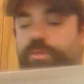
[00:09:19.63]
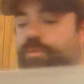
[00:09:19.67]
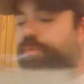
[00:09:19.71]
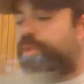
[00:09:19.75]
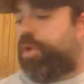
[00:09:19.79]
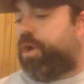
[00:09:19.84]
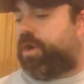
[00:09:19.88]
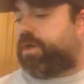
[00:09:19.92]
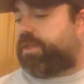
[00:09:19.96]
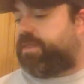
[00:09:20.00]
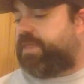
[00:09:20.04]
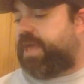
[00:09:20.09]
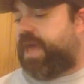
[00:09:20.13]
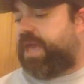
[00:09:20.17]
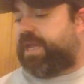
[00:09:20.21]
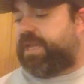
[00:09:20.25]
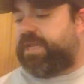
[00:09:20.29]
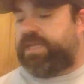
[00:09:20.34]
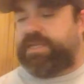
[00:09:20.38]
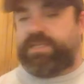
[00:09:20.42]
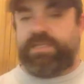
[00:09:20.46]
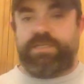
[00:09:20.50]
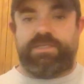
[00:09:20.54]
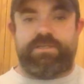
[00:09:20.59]
book
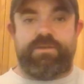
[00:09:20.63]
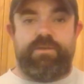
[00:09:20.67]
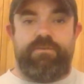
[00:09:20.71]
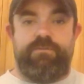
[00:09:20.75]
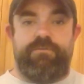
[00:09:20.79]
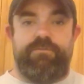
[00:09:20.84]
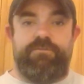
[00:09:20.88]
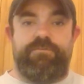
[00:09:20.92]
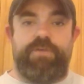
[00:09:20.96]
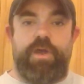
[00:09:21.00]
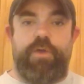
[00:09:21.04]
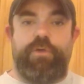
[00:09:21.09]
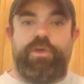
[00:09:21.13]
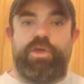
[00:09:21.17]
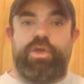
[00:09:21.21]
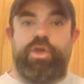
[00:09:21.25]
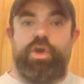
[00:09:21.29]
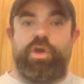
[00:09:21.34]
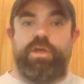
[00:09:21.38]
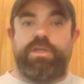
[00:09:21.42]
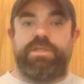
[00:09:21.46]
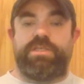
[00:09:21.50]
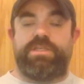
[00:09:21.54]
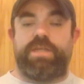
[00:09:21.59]
that is very
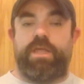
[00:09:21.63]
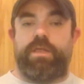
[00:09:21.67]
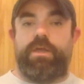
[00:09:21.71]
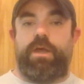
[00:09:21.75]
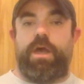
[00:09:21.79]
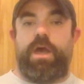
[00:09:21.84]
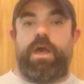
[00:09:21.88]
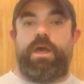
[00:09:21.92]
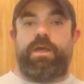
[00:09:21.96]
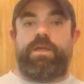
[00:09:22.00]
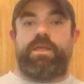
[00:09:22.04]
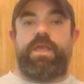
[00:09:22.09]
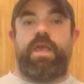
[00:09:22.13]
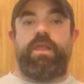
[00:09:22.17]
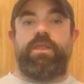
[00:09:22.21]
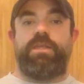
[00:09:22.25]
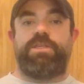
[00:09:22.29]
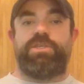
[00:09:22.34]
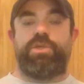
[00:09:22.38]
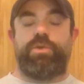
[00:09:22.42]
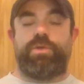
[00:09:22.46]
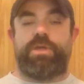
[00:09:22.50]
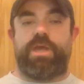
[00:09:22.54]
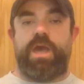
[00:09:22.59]
good. Kelly
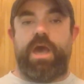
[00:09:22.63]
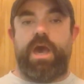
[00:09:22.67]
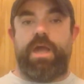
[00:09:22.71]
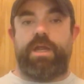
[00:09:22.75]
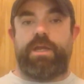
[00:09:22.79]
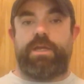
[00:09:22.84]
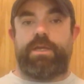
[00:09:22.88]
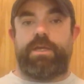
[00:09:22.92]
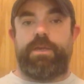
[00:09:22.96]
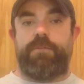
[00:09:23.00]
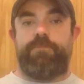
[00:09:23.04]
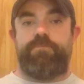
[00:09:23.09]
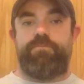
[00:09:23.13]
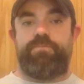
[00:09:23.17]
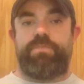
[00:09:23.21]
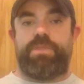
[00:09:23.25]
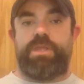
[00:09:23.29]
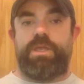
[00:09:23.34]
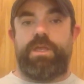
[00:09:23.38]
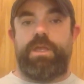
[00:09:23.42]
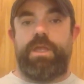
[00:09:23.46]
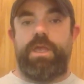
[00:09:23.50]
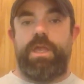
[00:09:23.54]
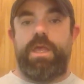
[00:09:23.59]
Sue DeConnick
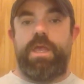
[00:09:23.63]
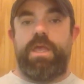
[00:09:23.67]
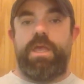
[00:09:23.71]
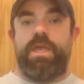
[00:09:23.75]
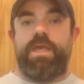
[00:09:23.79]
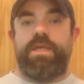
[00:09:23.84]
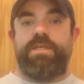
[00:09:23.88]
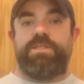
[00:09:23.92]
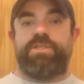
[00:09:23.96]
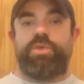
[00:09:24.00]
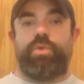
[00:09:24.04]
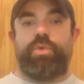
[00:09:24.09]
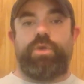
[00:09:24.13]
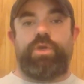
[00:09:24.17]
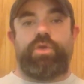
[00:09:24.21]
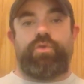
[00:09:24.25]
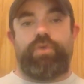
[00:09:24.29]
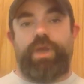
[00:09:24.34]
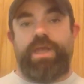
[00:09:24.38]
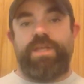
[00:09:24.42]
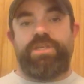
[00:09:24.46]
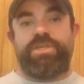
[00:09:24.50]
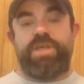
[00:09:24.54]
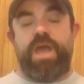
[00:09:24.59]
is doing a
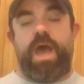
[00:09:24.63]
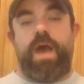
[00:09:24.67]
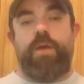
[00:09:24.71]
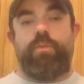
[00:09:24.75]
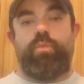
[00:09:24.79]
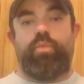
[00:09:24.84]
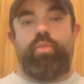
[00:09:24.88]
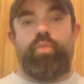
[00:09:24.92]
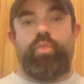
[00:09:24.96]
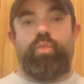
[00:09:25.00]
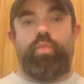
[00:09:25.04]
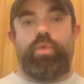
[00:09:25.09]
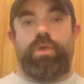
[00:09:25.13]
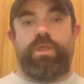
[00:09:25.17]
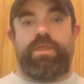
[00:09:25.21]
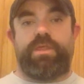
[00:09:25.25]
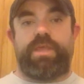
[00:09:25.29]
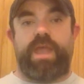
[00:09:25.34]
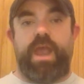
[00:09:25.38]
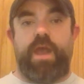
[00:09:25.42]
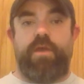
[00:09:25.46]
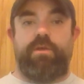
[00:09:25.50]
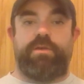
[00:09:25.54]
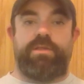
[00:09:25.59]
great job with
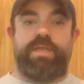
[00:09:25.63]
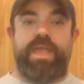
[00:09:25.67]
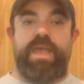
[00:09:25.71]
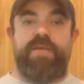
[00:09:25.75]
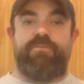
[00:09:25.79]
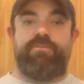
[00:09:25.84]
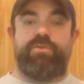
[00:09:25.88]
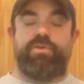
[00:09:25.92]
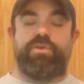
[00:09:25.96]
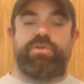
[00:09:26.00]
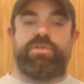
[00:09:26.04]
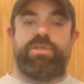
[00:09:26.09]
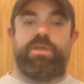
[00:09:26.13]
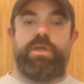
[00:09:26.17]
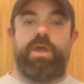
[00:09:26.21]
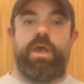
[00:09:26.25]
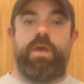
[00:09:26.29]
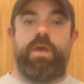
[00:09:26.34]
Carol Danvers,